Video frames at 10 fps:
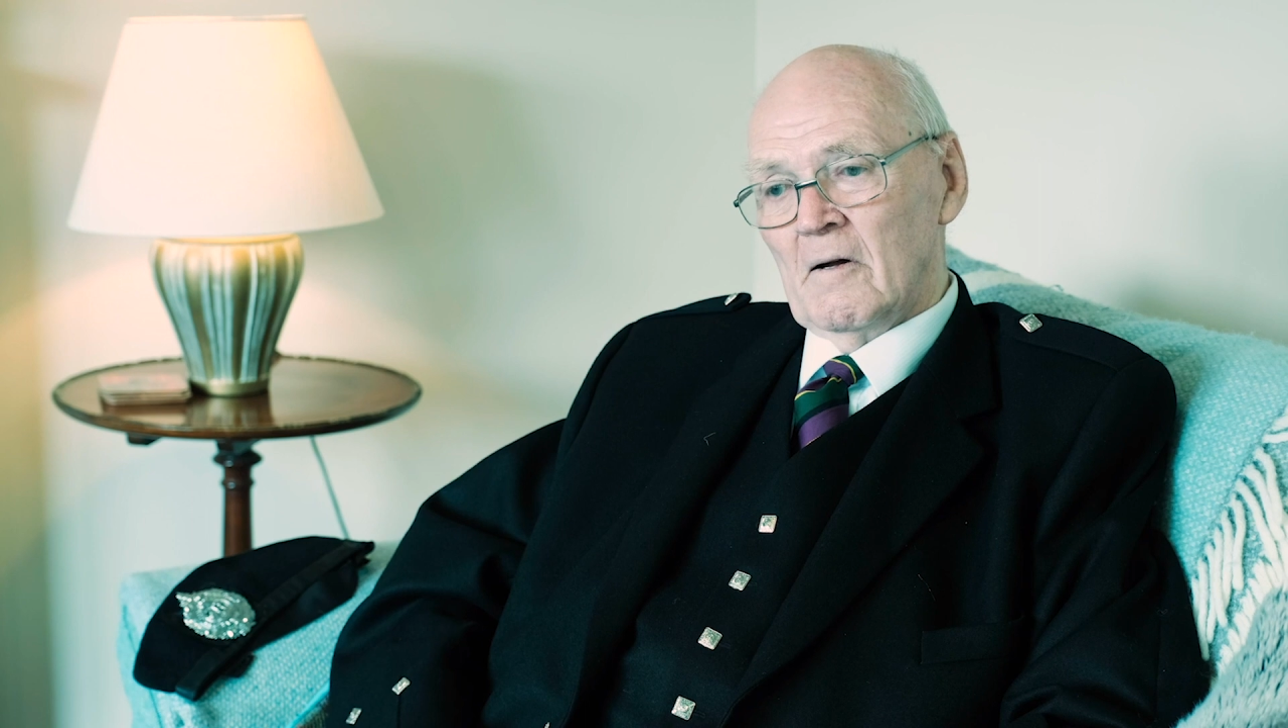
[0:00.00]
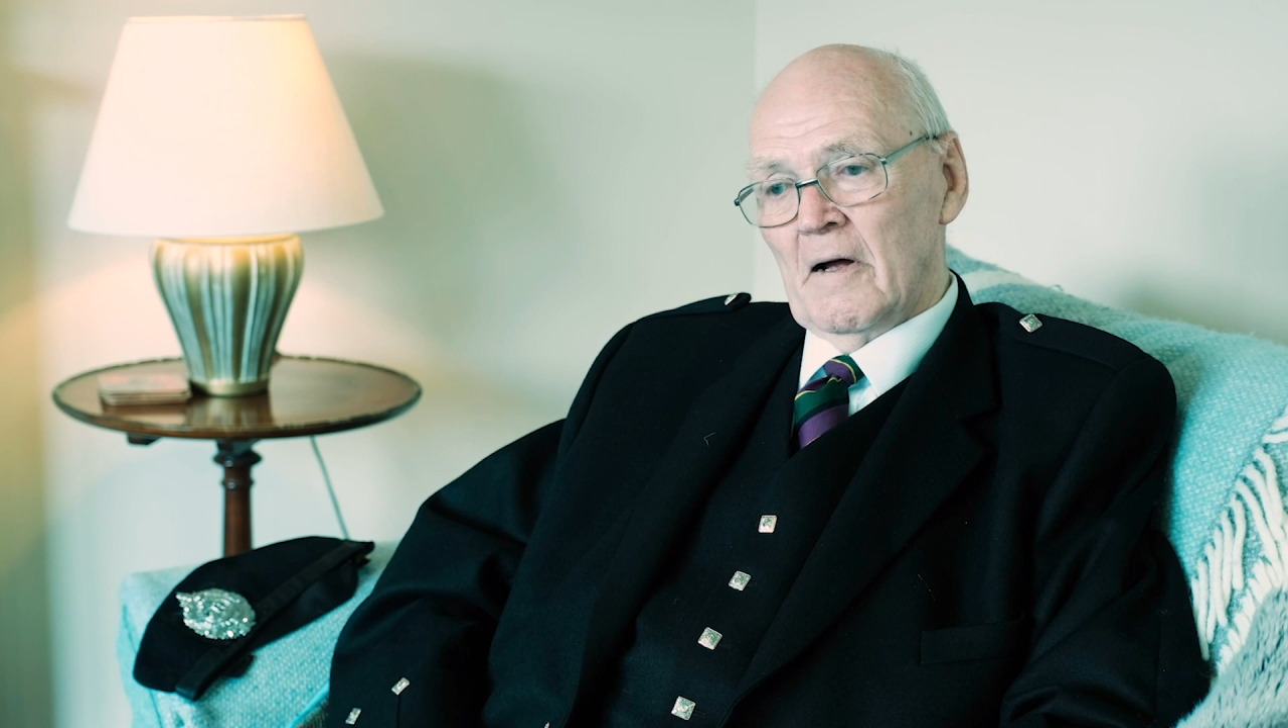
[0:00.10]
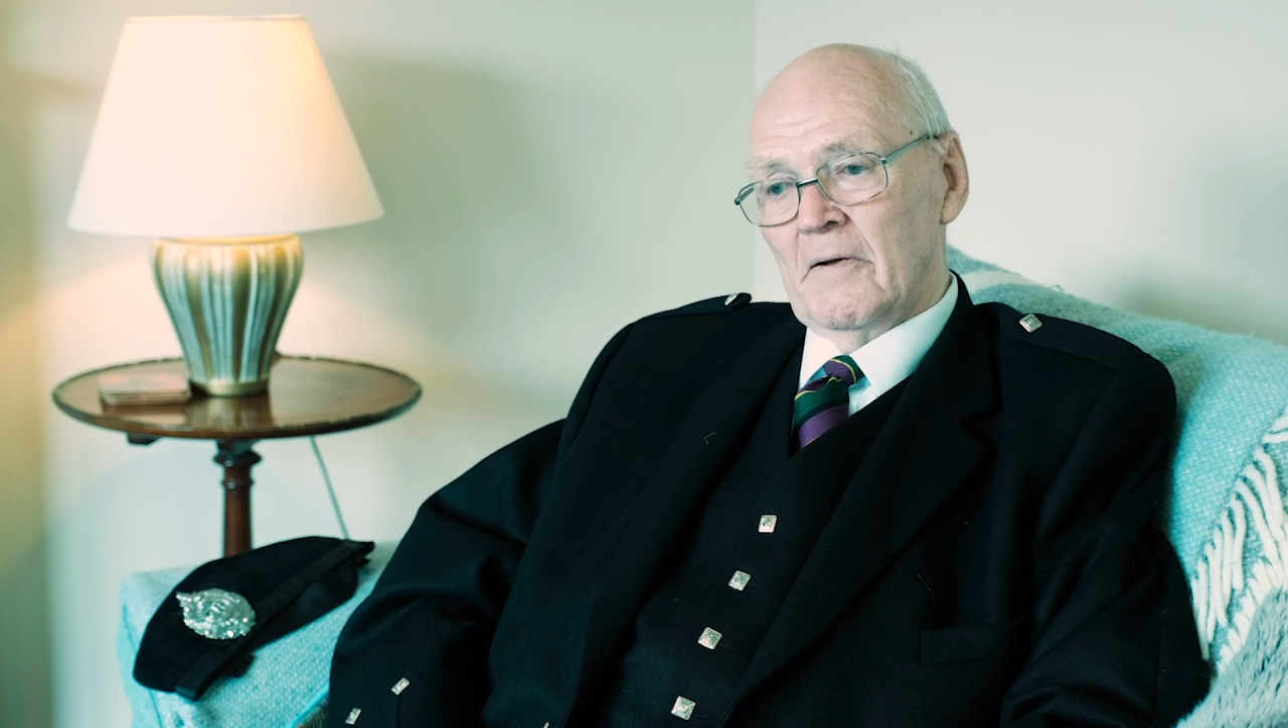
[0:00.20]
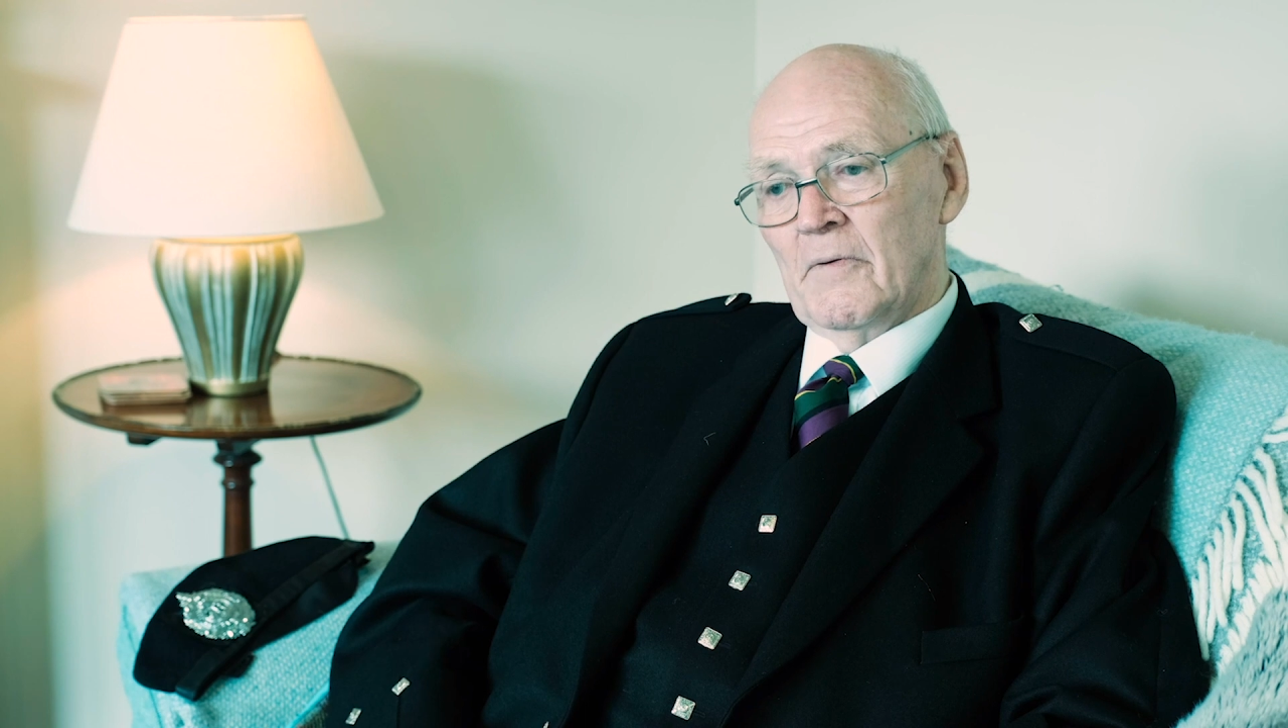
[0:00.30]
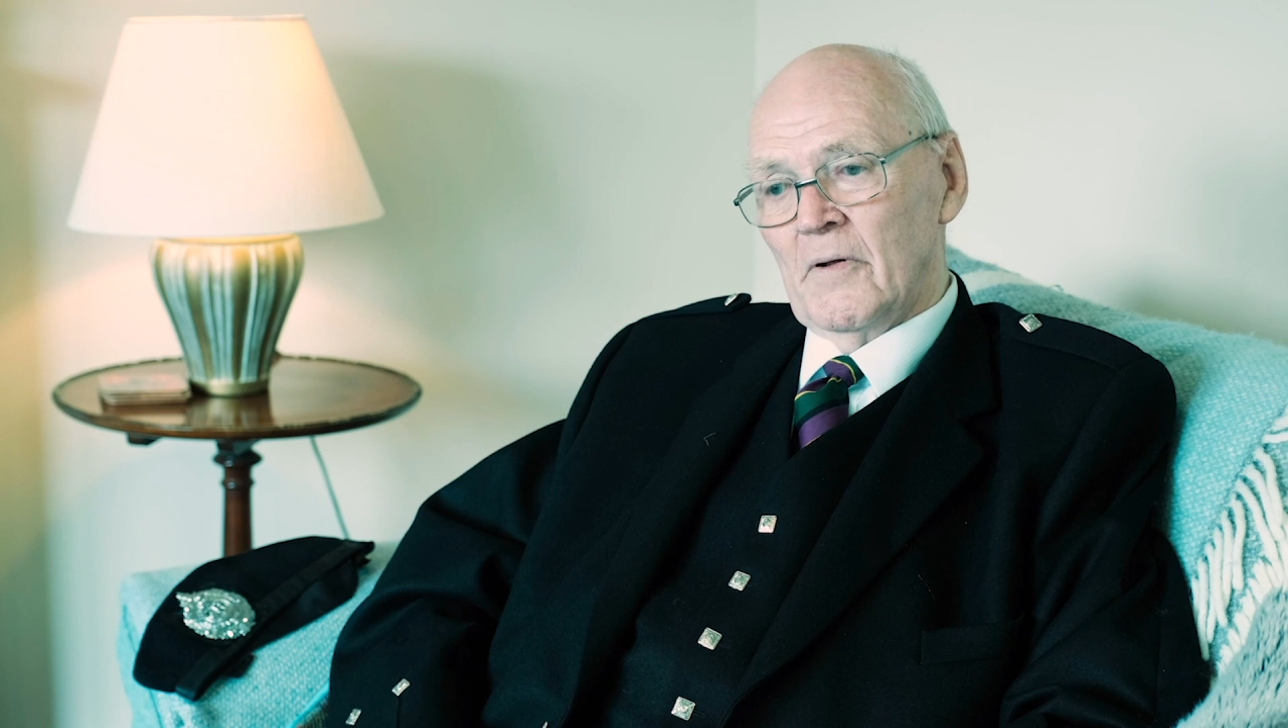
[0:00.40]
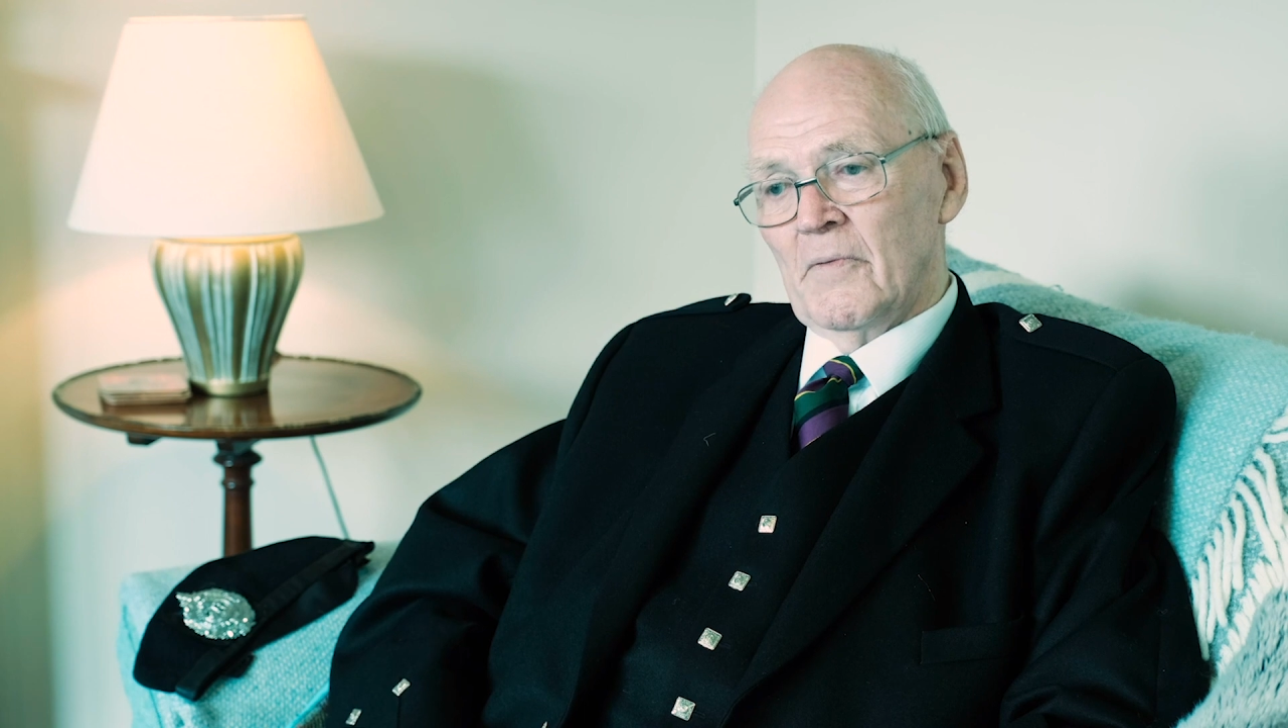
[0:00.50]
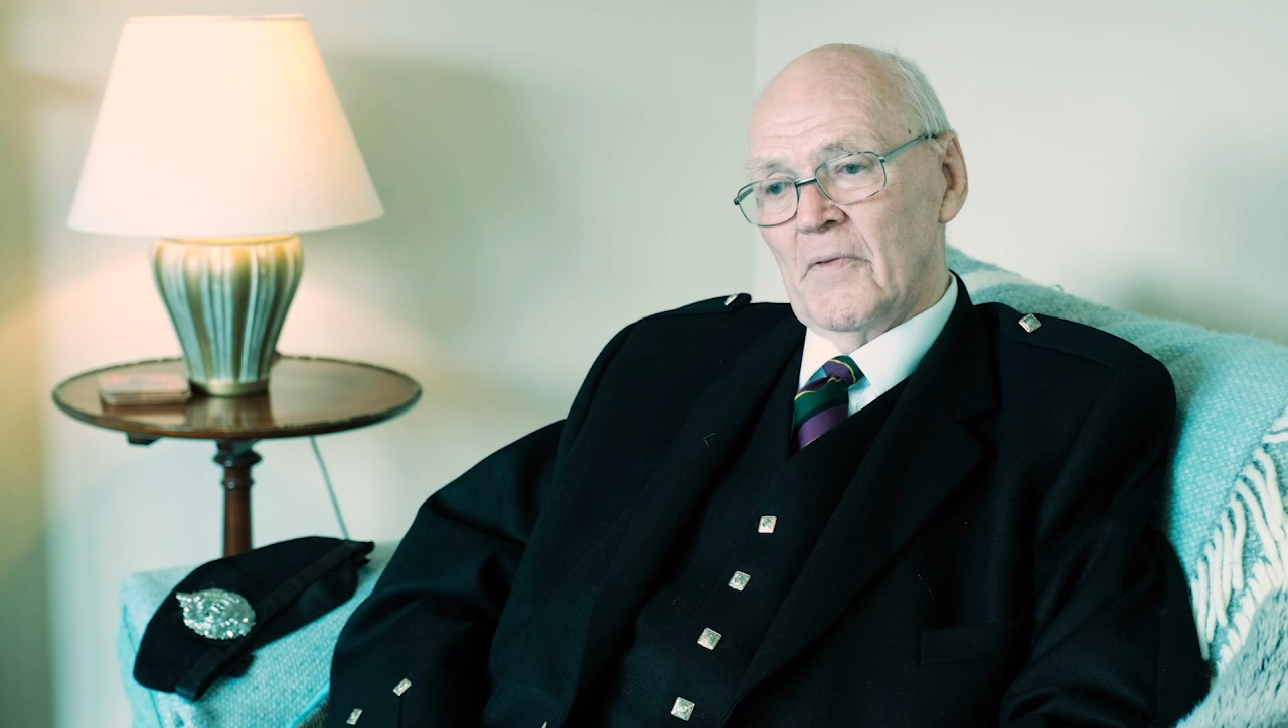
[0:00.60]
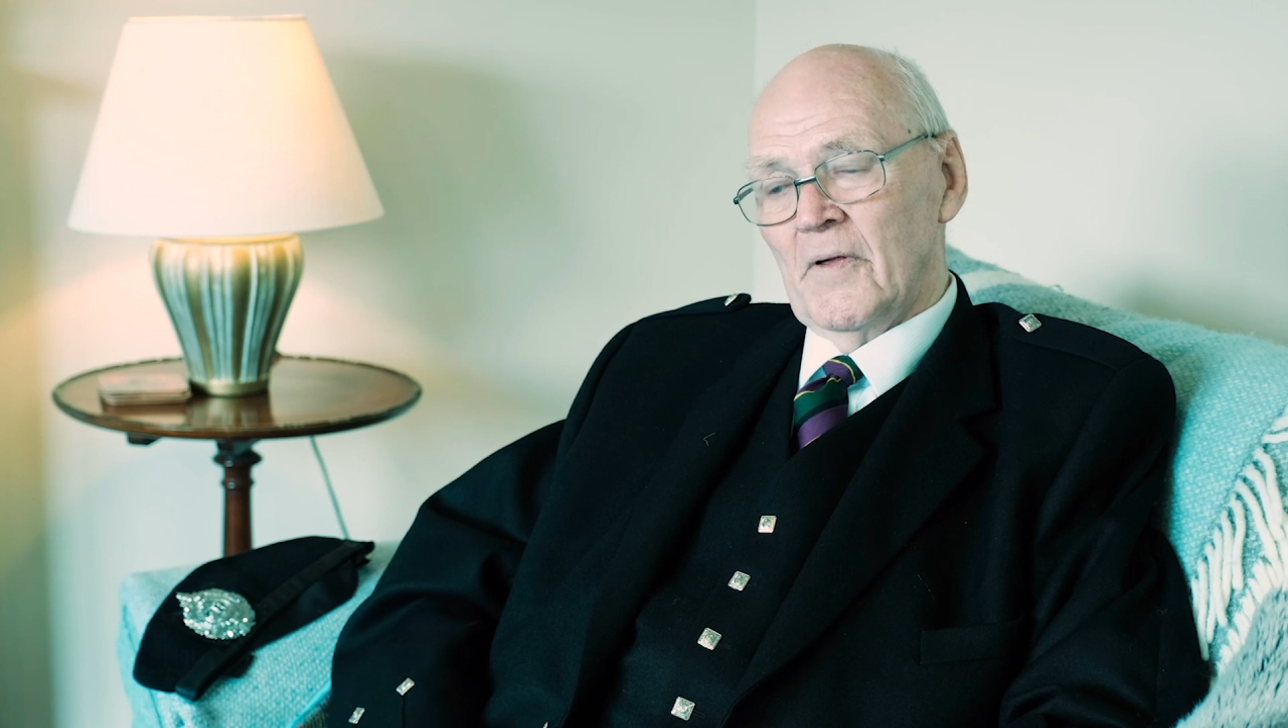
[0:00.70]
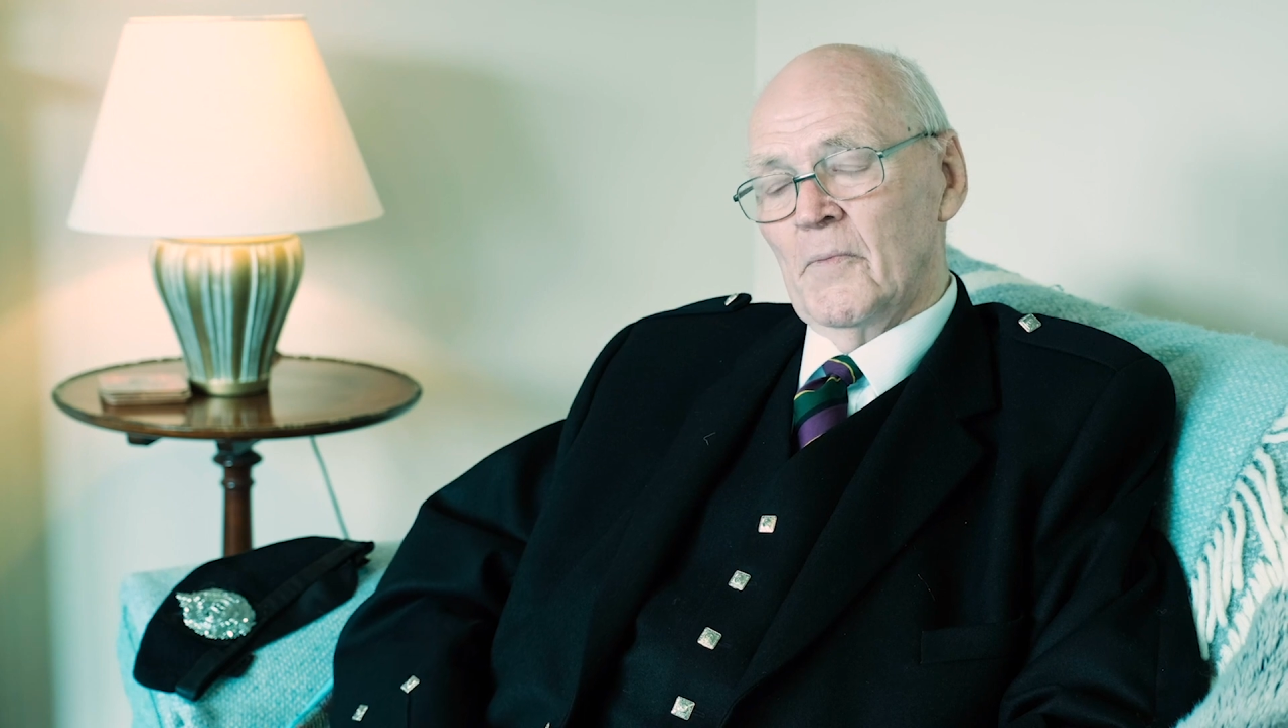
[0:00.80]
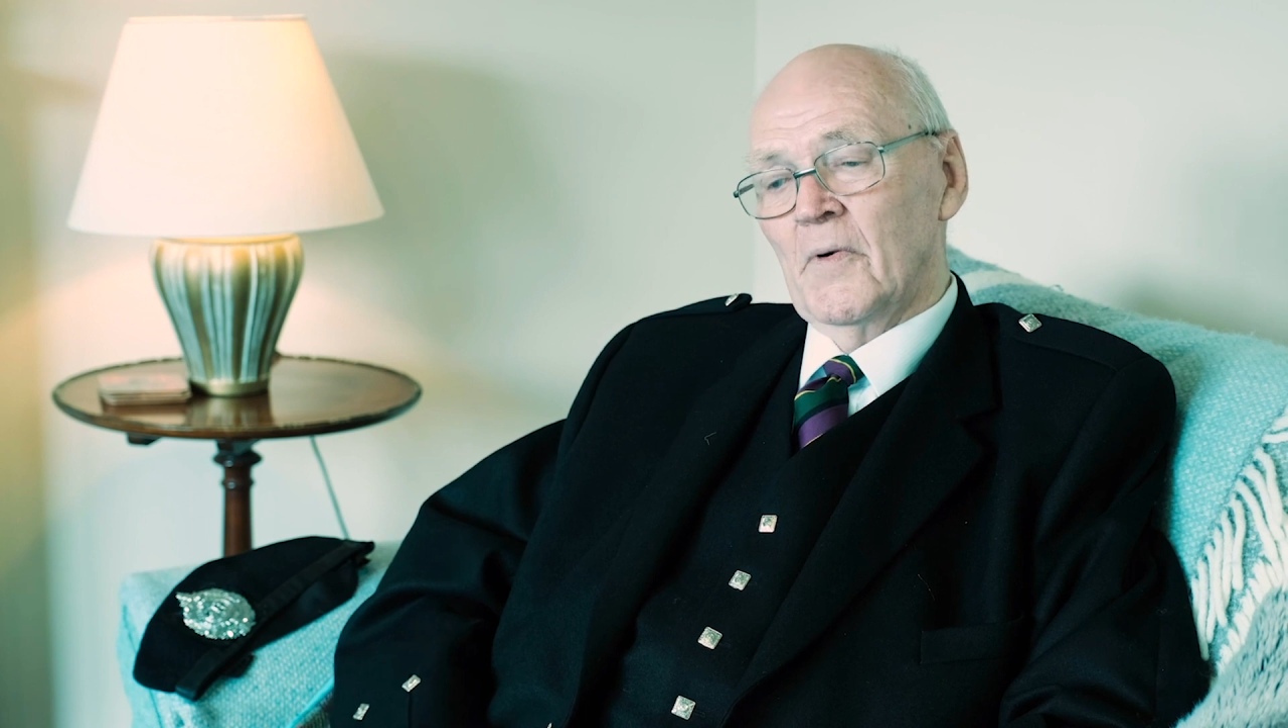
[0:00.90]

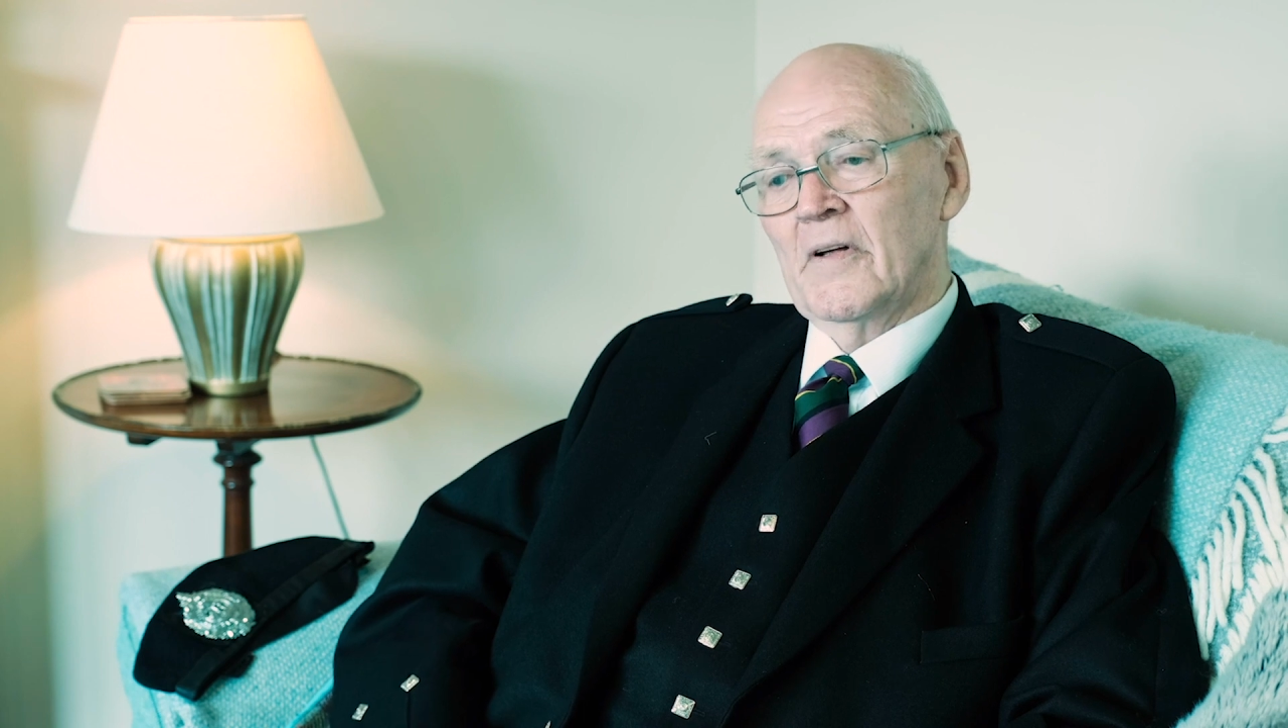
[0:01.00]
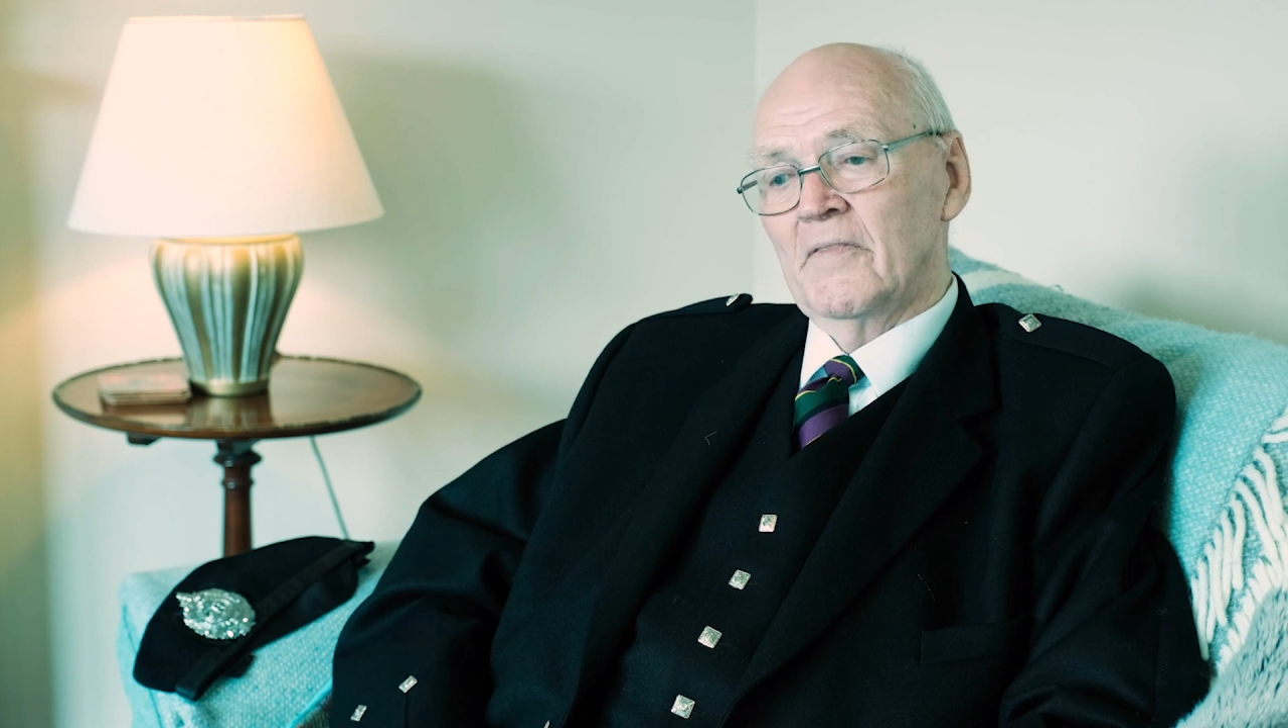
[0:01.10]
one